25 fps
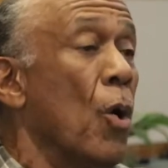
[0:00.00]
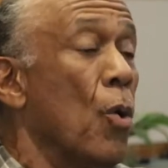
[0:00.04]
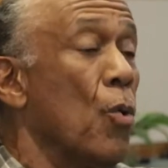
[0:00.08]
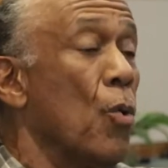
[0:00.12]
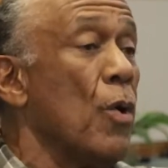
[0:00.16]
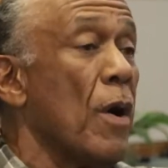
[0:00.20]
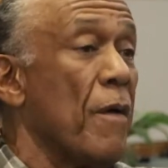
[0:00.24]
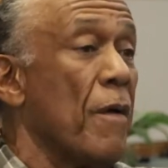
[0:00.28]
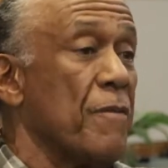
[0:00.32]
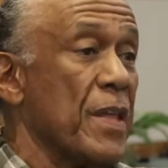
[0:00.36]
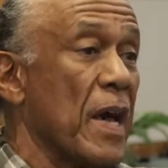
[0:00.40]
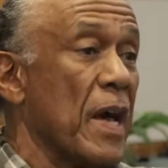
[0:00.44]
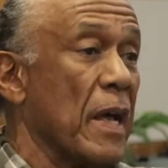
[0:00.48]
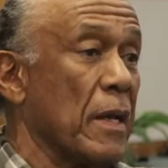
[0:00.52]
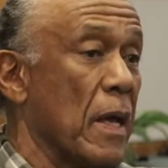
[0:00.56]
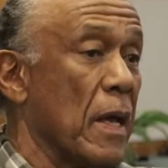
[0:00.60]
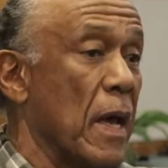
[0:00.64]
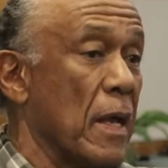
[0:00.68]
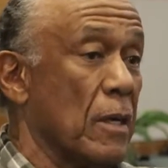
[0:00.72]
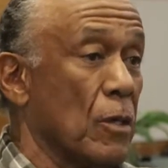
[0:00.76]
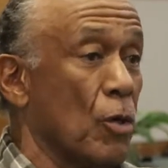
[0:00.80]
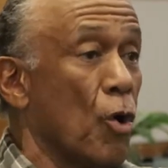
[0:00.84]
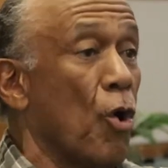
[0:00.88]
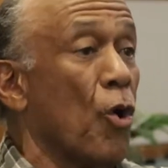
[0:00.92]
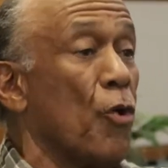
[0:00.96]
who have not
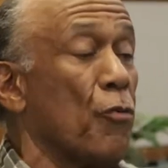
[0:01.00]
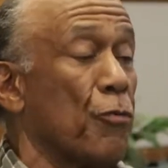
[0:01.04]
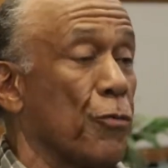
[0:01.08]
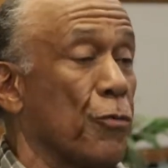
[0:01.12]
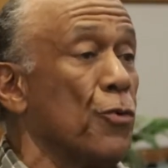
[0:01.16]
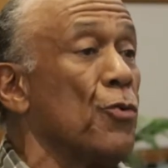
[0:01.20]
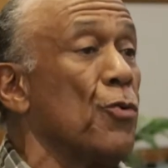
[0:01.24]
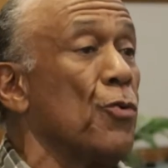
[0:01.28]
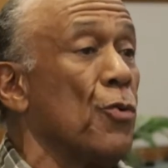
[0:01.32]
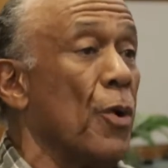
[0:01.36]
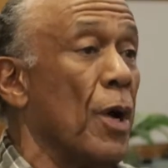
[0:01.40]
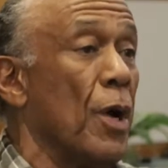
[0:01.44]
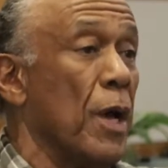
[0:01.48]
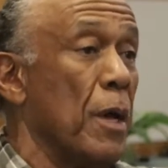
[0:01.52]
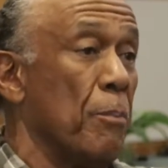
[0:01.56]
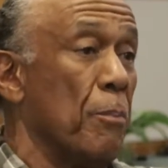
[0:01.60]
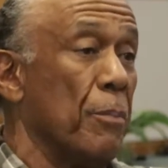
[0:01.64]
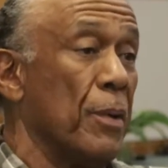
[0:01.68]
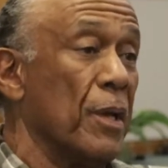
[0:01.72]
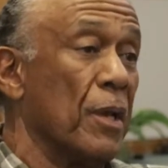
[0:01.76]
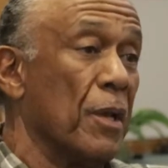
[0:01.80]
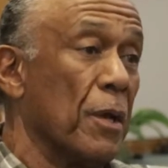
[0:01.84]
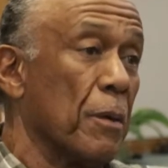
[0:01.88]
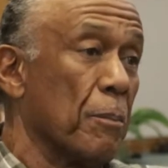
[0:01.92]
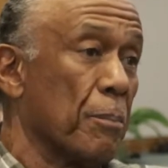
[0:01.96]
had gone through a
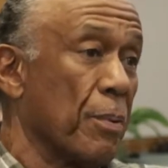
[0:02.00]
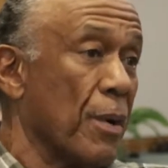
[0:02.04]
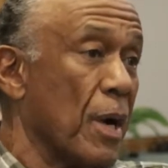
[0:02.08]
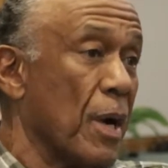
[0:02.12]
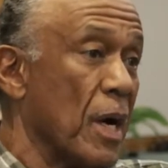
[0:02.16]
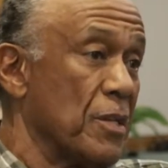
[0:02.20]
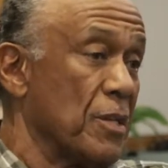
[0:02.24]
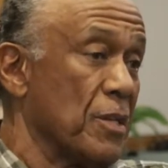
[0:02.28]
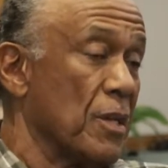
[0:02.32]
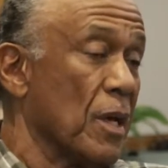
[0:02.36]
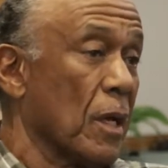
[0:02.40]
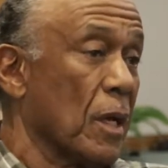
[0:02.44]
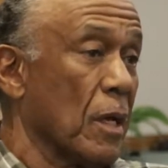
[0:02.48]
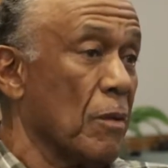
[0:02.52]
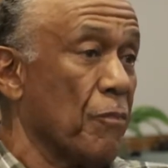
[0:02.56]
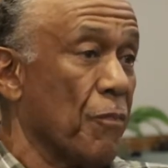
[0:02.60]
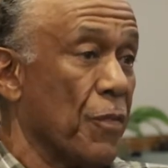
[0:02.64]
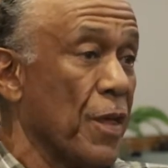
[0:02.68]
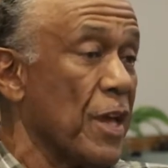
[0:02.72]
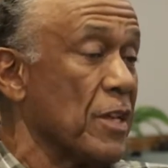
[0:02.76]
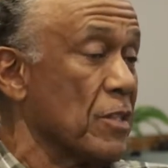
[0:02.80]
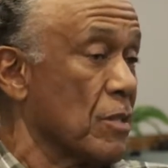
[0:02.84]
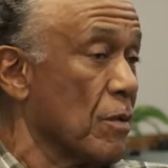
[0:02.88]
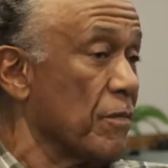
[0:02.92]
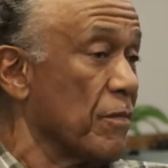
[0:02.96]
building project and
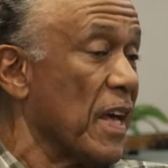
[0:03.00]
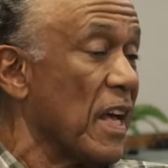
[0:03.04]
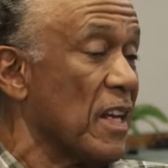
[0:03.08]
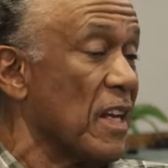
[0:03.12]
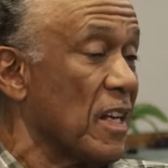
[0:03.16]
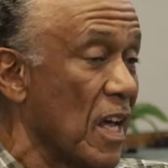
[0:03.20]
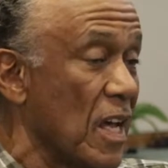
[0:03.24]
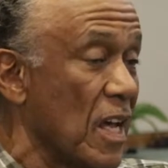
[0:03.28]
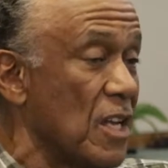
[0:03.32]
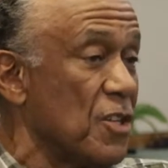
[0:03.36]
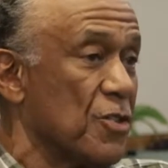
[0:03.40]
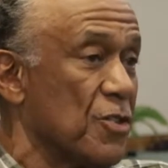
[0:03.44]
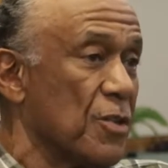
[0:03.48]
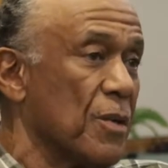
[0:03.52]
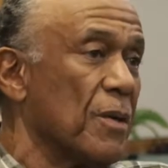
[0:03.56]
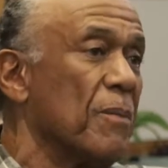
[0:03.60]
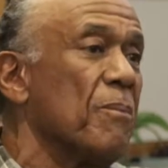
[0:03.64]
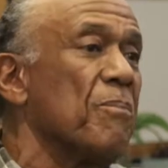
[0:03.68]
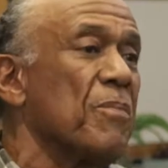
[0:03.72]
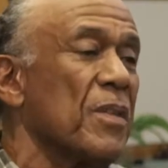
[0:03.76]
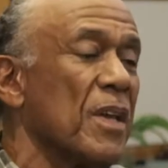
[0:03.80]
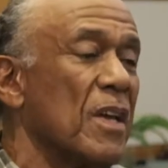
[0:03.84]
things of that nature.